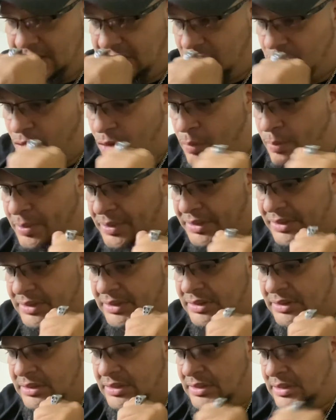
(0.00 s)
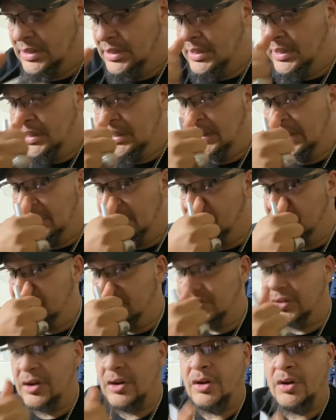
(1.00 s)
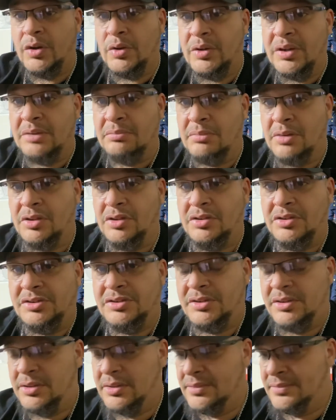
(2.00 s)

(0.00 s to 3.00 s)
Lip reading: They opened it, and a turtle emerged.